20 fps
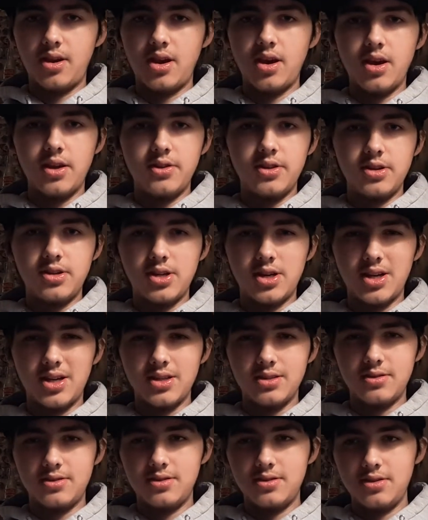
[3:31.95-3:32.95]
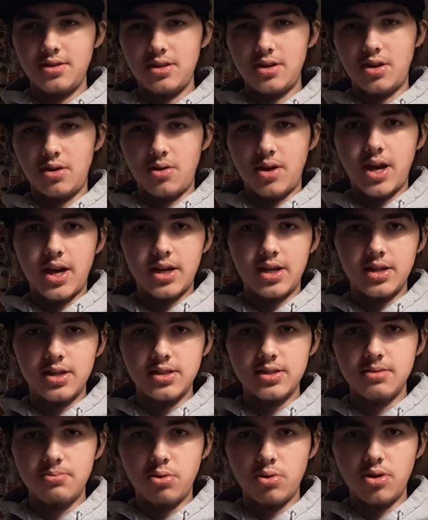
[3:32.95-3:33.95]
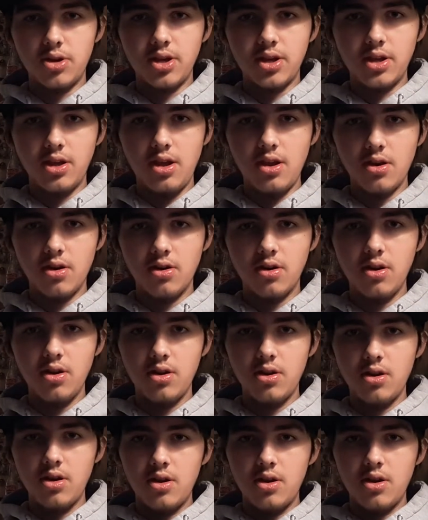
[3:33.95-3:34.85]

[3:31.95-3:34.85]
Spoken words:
the Giants, you know, had a disappointing year.